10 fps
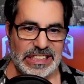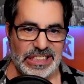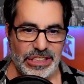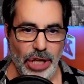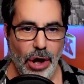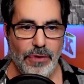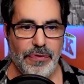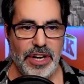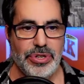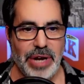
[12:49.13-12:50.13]
So
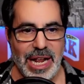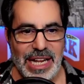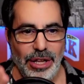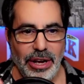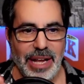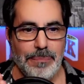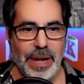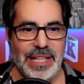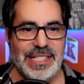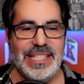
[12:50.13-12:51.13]
frustrating. And look at
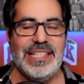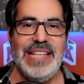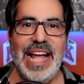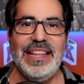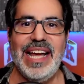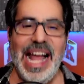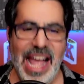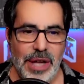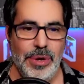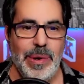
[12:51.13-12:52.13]
Brunson's stat line.
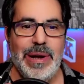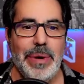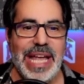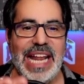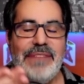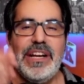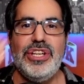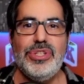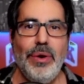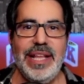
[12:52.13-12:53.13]
We can't even
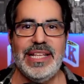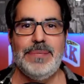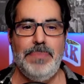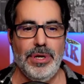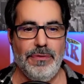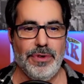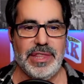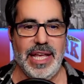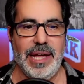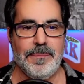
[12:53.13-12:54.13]
enjoy this beautiful
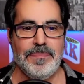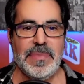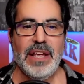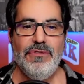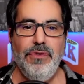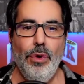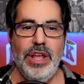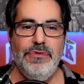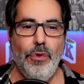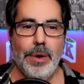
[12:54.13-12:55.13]
thing.
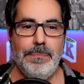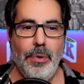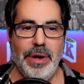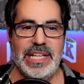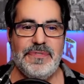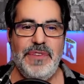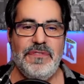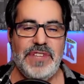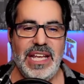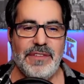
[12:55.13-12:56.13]
44 points,
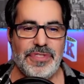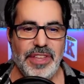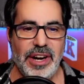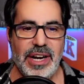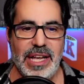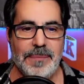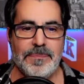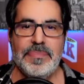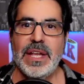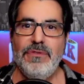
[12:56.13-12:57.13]
15 of 30,
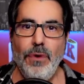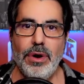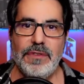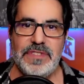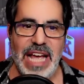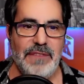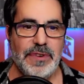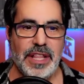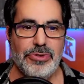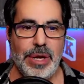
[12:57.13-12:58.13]
4 of 10 from
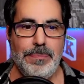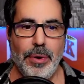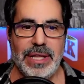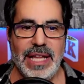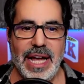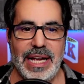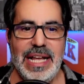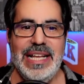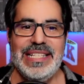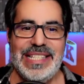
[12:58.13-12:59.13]
the three-point line,
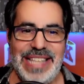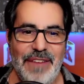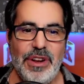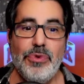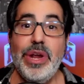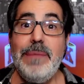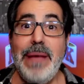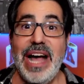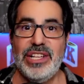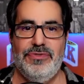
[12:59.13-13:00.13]
7
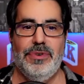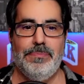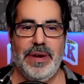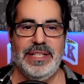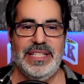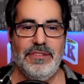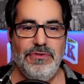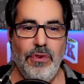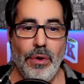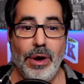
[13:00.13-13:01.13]
rebounds for Brunson.
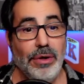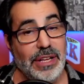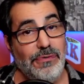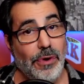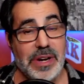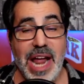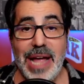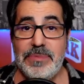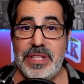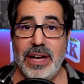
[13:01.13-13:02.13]
Only 4
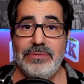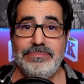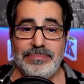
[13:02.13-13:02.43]
dimes, though.